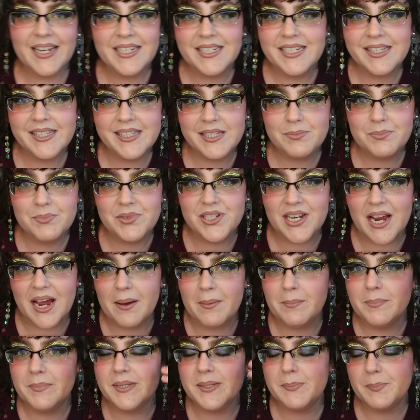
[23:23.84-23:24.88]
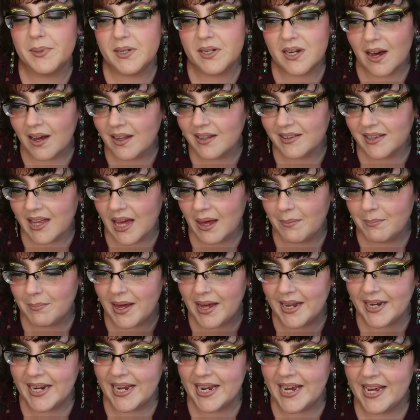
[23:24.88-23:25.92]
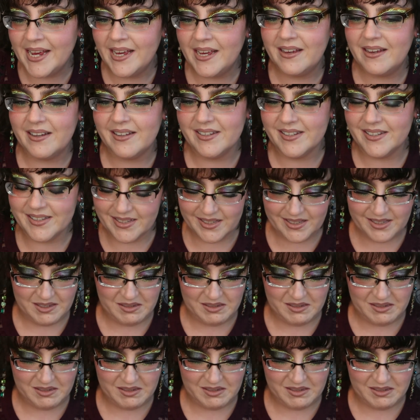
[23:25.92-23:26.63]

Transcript: added some gems, but not that many, because